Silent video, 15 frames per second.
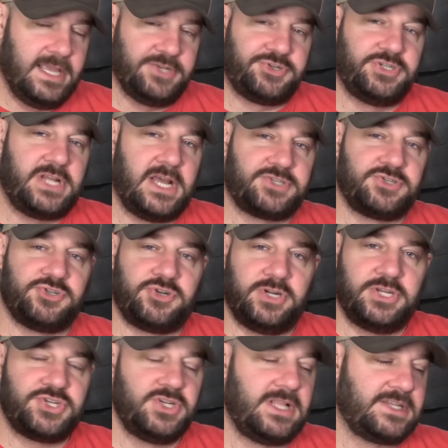history, text, and
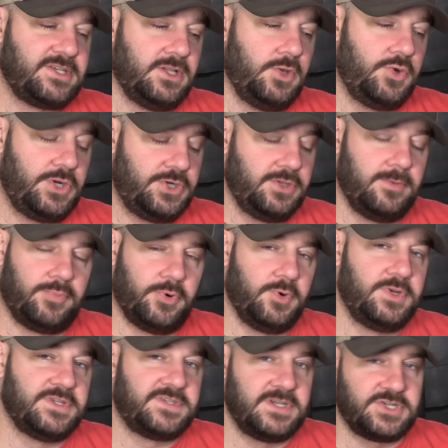tradition. That's alluding to the
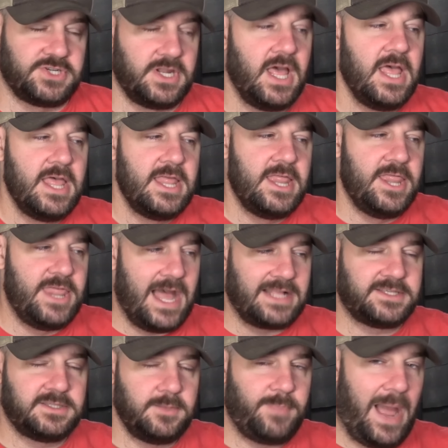Bruin decision.
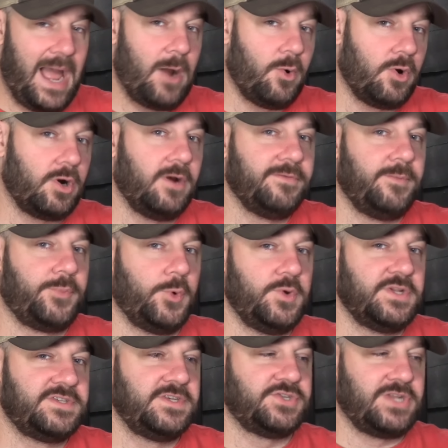That's the power of the
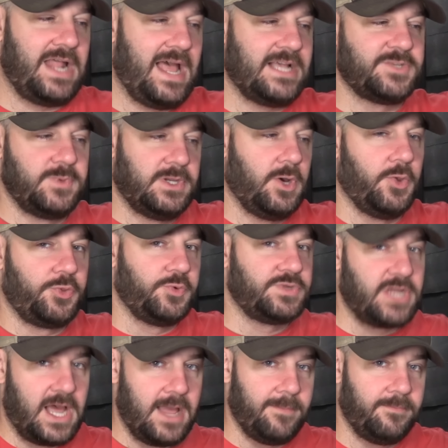Bruin decision as we go through
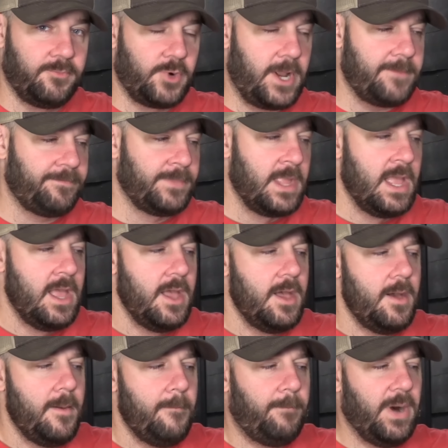time, right?
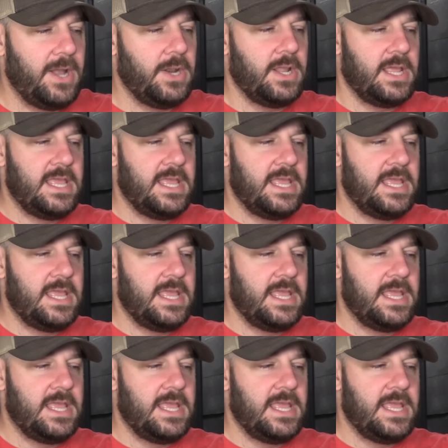But